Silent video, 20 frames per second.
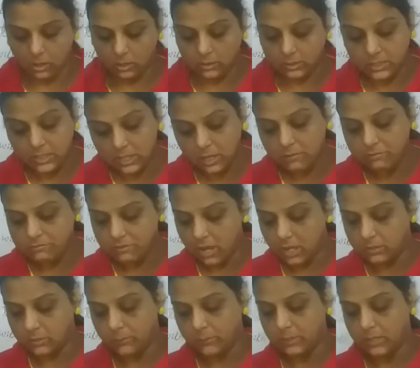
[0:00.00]
Dear
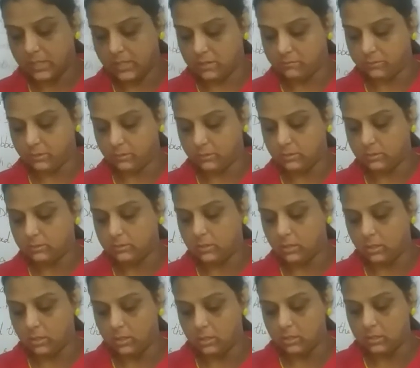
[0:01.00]
Father in the heaven,
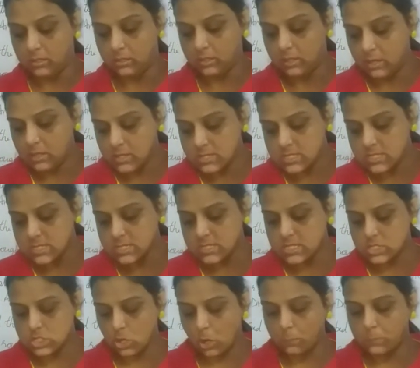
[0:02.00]
the nurse
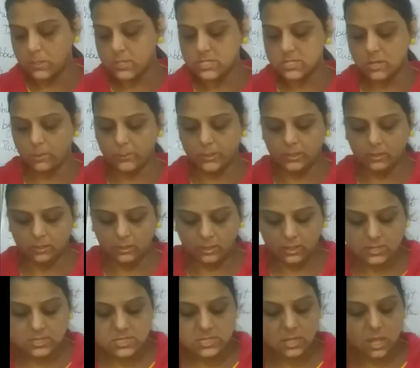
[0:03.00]
sobbed hysterically.
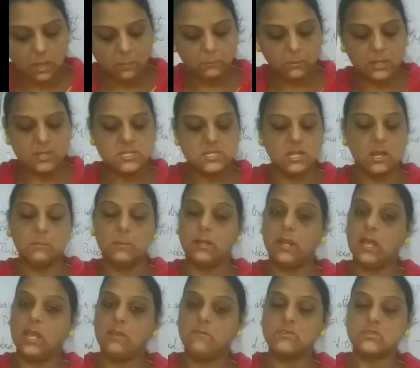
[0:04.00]
It's come
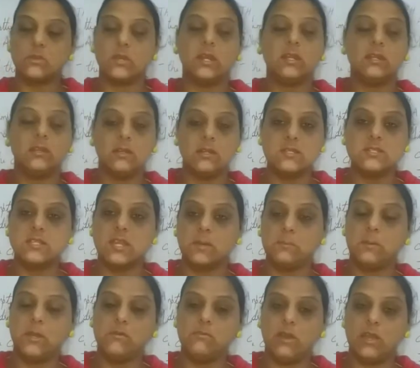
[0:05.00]
alive. So that nurse, that
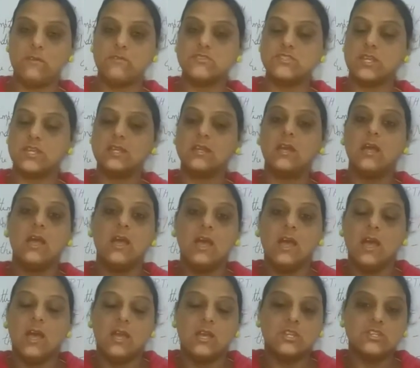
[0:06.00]
midwife, she
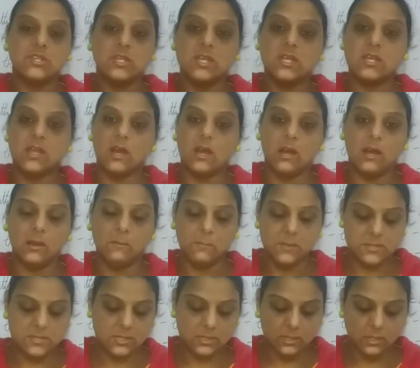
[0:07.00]

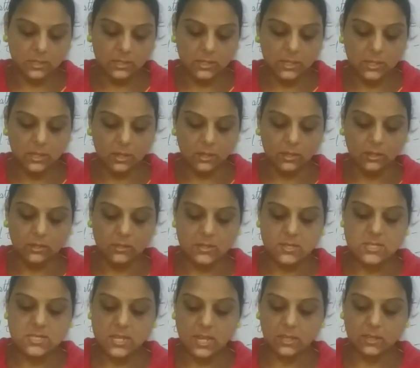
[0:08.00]
basically
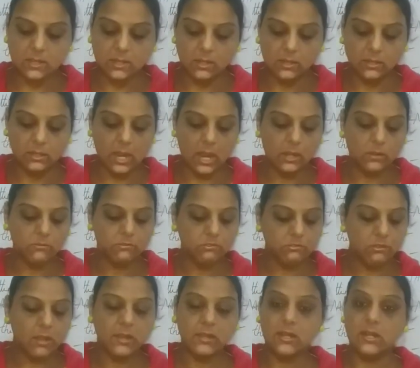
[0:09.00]
said that
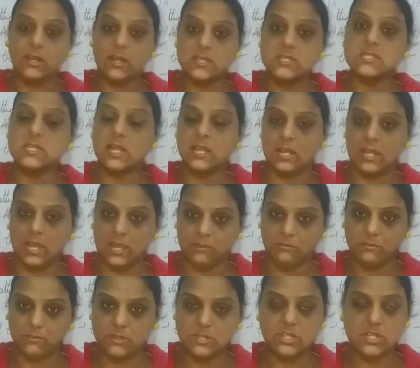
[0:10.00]
finally it's alive.
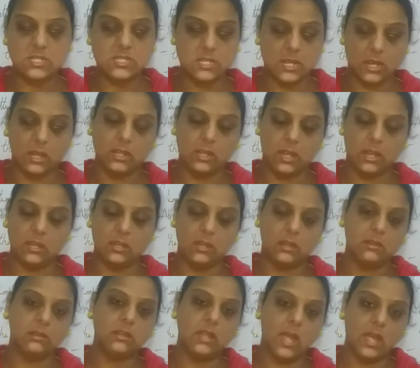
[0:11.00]
She
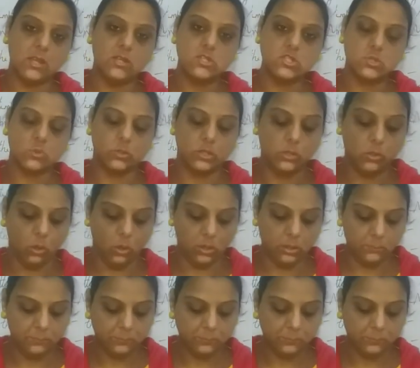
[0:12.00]
said thanks to the God.